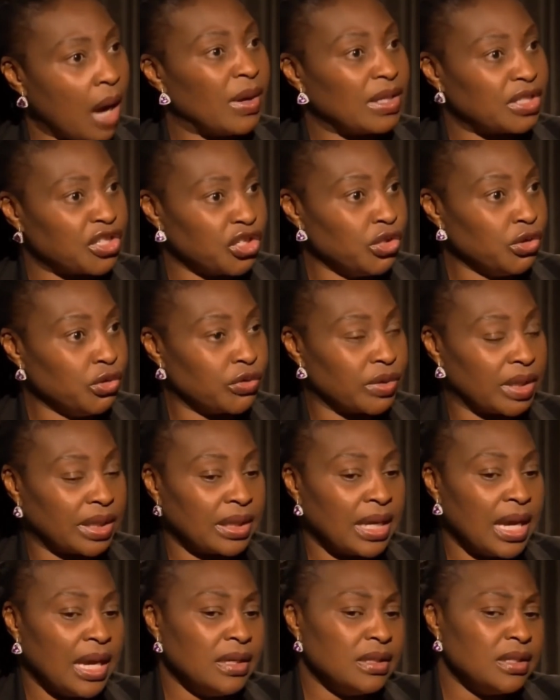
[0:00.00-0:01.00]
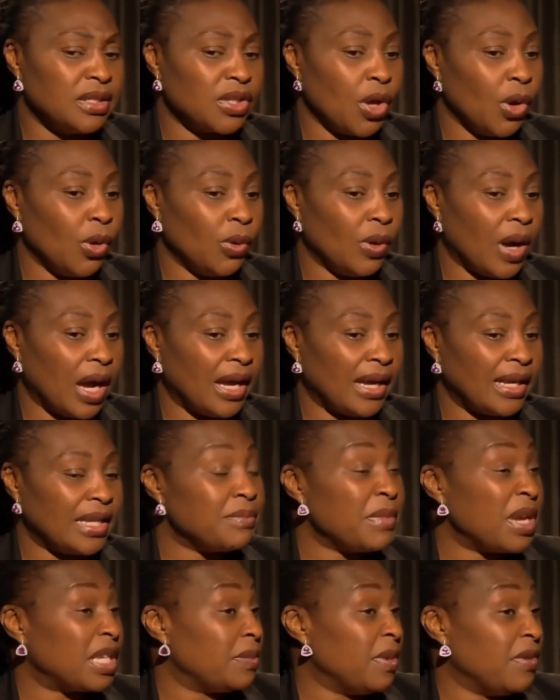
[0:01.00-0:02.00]
but our children. So
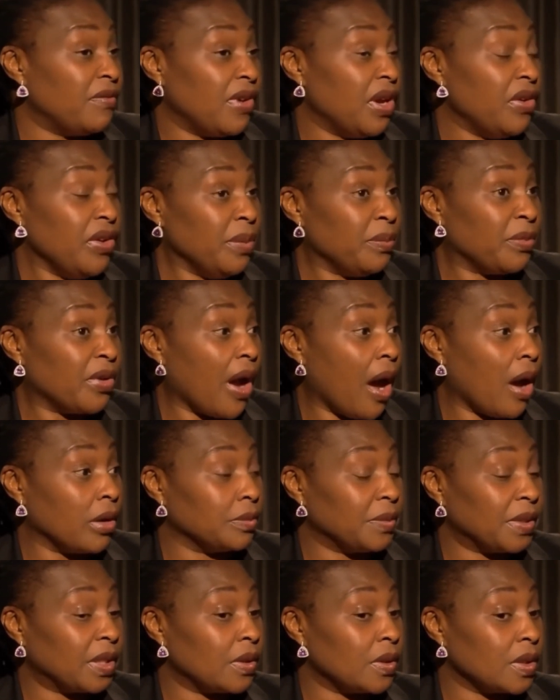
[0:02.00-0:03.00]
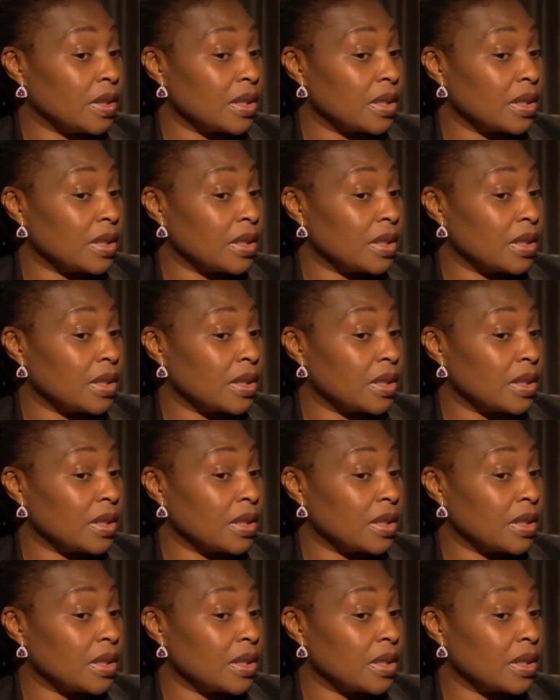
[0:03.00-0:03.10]
it makes me very proud,